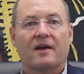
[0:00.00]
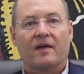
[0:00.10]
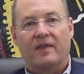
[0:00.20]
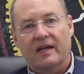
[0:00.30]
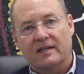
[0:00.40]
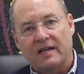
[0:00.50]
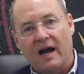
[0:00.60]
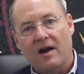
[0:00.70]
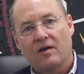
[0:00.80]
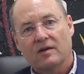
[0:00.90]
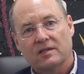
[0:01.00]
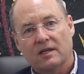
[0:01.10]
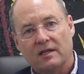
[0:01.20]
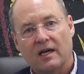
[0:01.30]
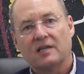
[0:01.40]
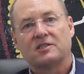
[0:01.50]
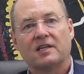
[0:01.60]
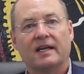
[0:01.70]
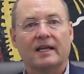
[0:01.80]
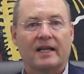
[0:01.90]
the entire
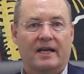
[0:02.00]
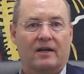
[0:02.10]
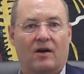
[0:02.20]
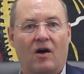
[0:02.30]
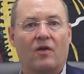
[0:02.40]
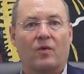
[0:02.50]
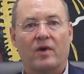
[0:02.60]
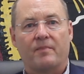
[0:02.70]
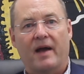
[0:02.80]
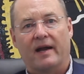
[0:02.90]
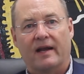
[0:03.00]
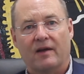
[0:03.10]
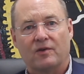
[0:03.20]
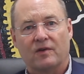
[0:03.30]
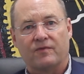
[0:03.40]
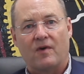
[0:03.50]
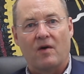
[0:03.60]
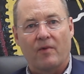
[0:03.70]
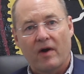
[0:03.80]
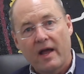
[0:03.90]
custody link all the way back down to the
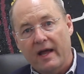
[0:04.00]
farmer,